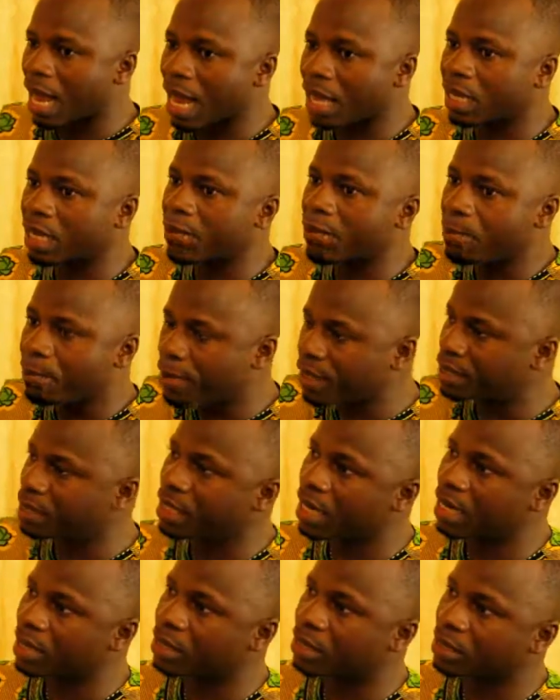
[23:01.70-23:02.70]
like
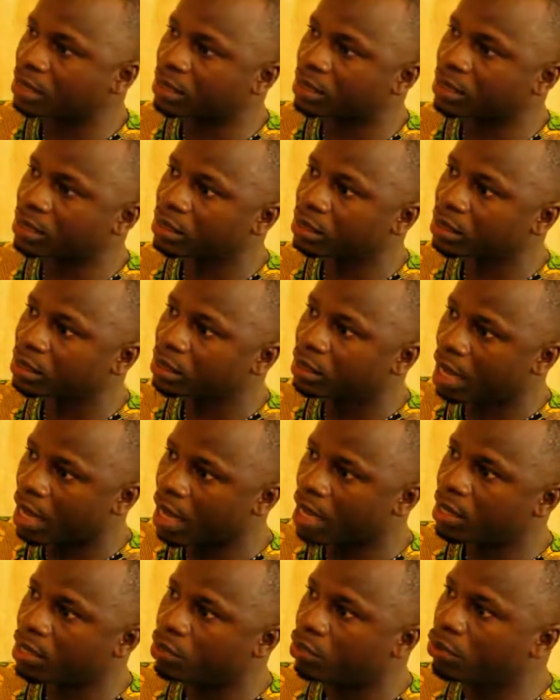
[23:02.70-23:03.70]
businesses
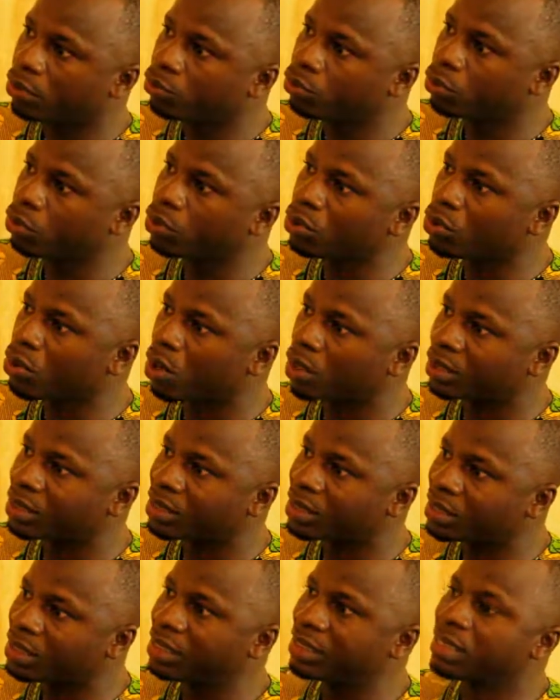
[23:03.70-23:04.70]
do
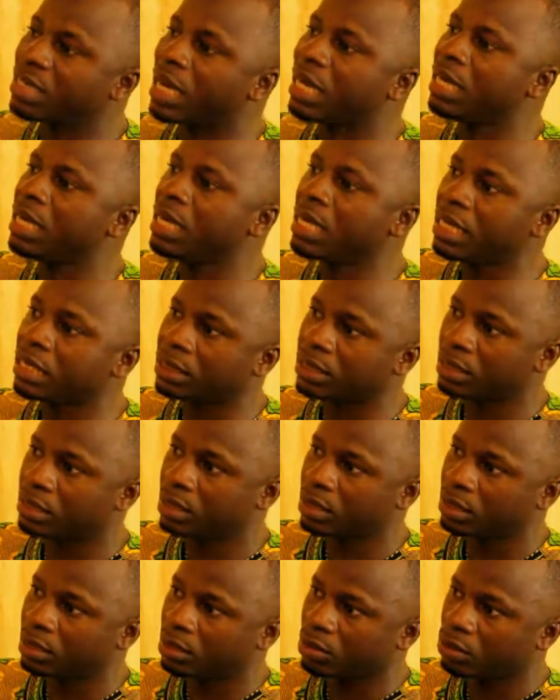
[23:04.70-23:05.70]
not see the need
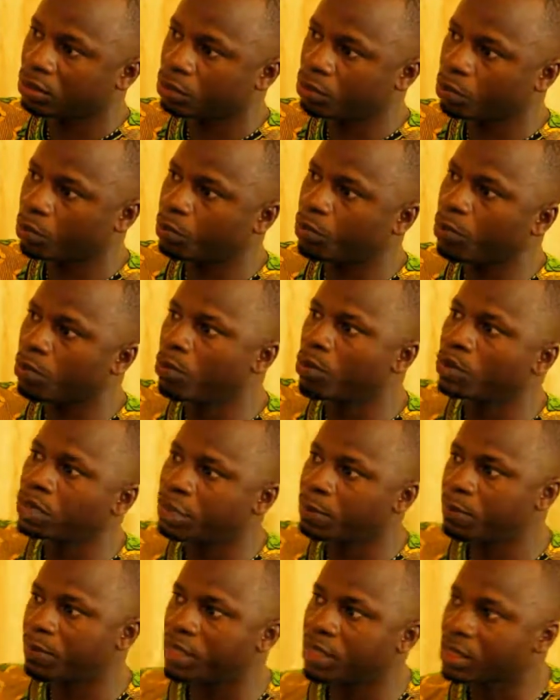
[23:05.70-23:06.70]
to
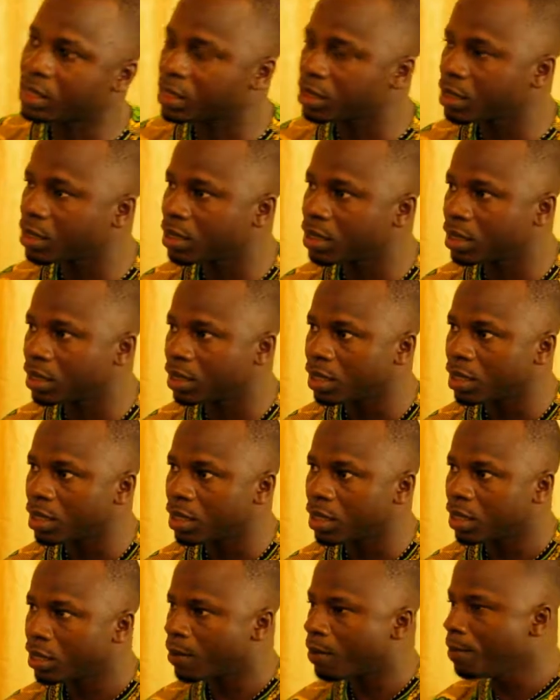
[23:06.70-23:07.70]
promote peace.
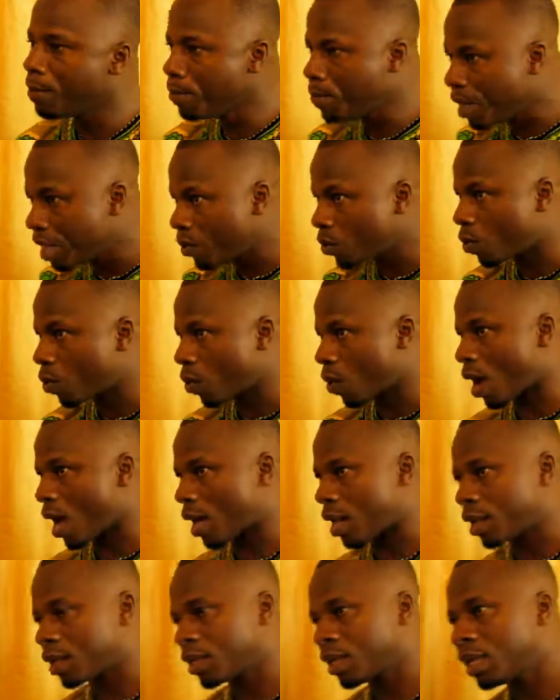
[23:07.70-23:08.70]

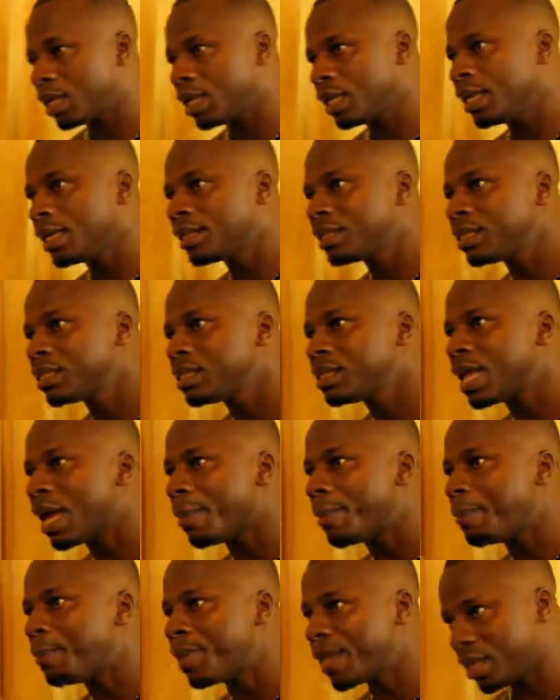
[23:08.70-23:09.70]
Meanwhile, it is
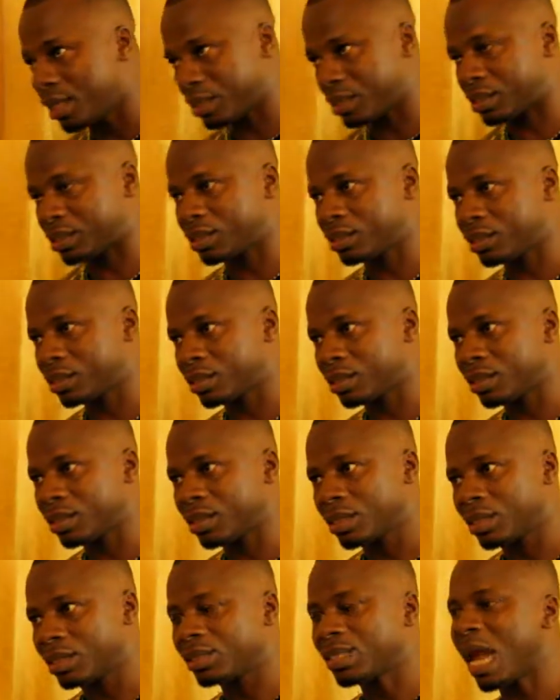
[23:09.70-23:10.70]
the peace
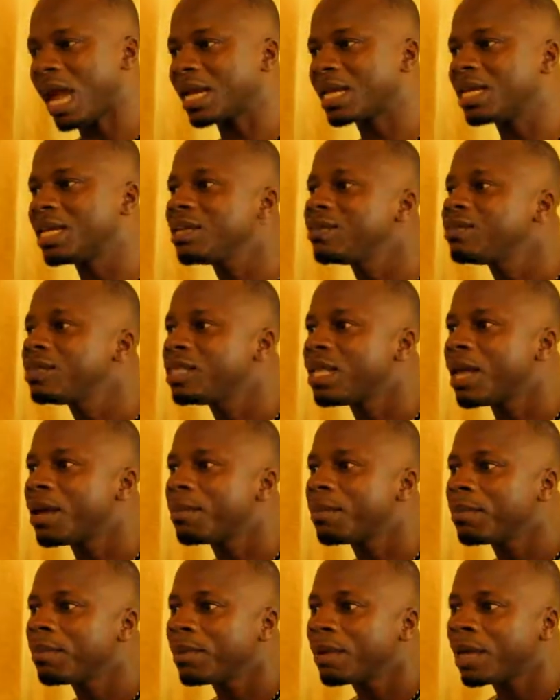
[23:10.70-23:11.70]
that gives
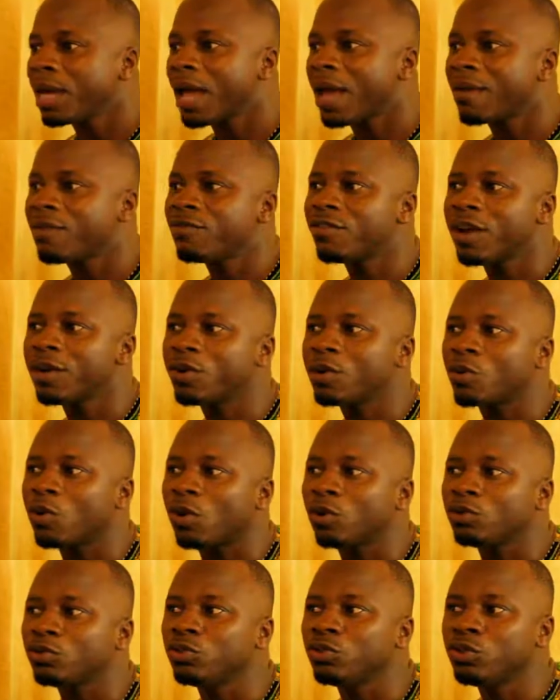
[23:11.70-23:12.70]
them a very
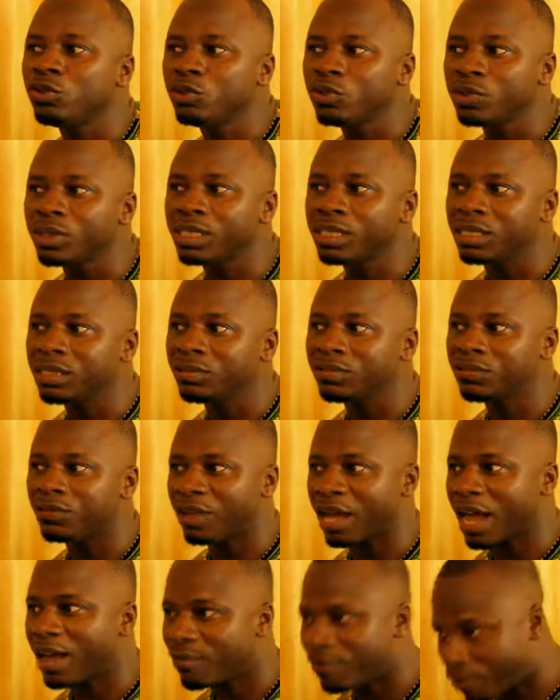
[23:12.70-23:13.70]
conducive
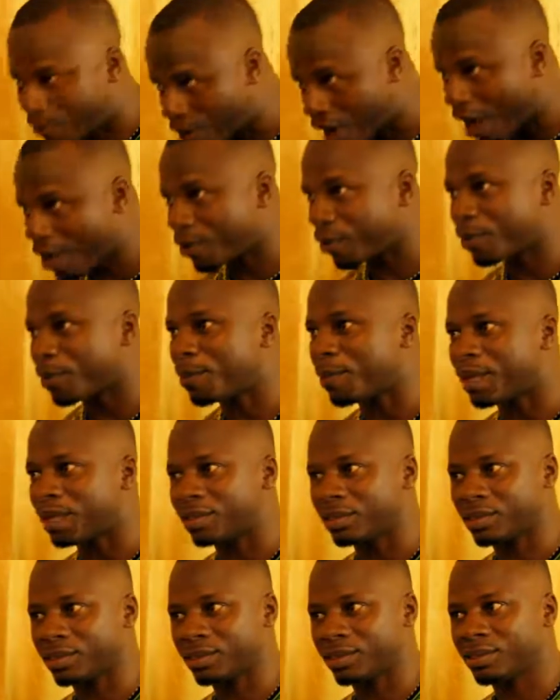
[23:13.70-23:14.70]

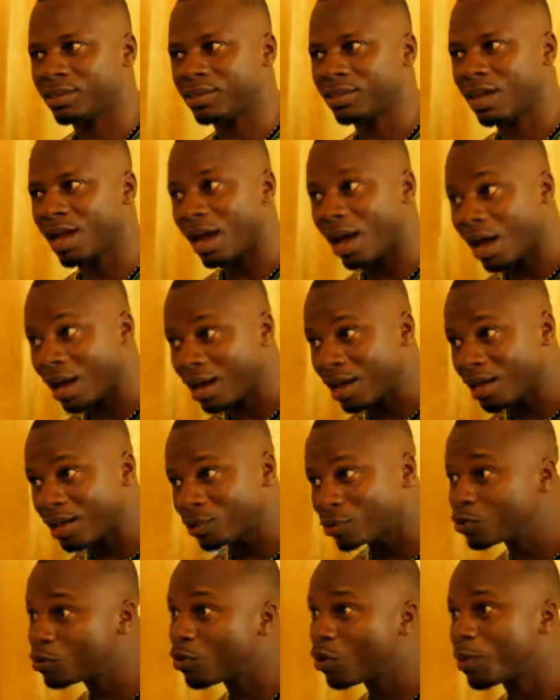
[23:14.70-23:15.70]
environment
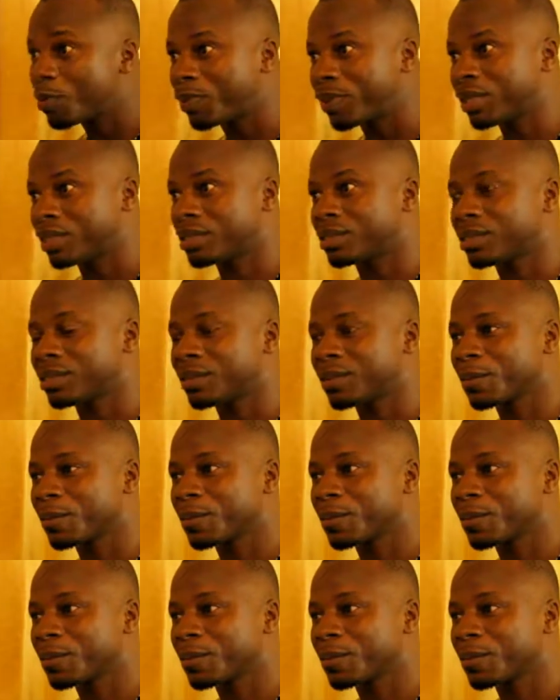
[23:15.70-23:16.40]
to operate.